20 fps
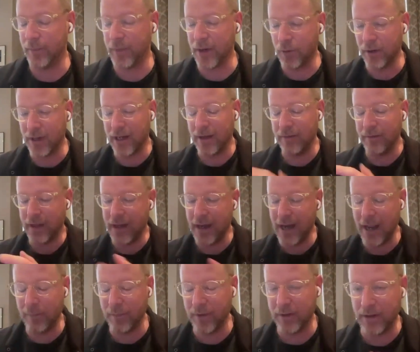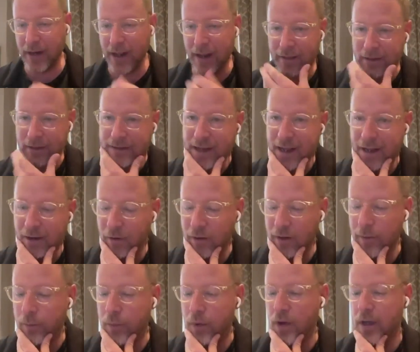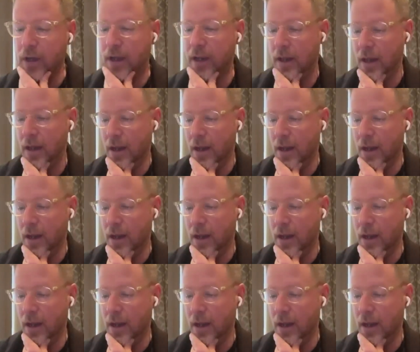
But I want to give the name of, and the title of the book.